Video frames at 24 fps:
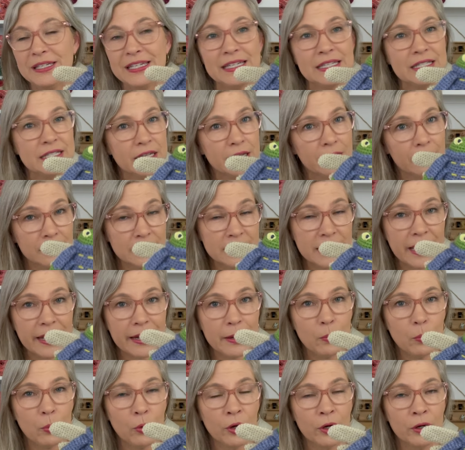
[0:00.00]
detailed
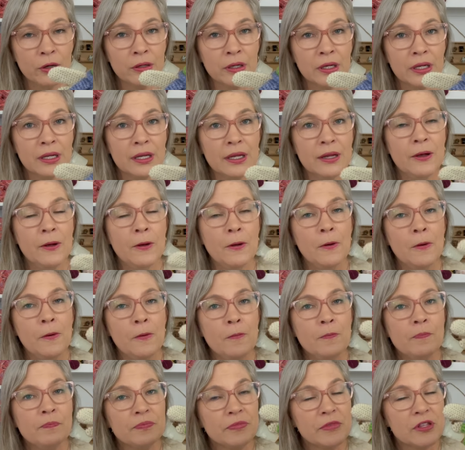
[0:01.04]
type work
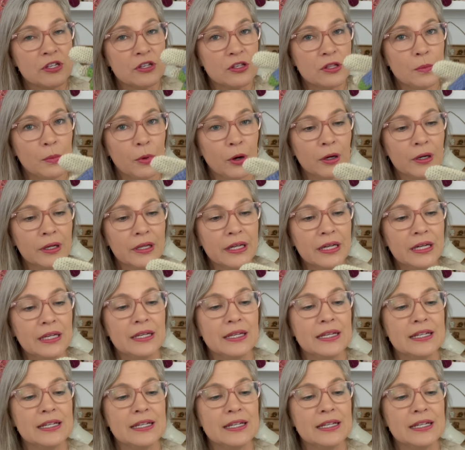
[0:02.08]
to the market.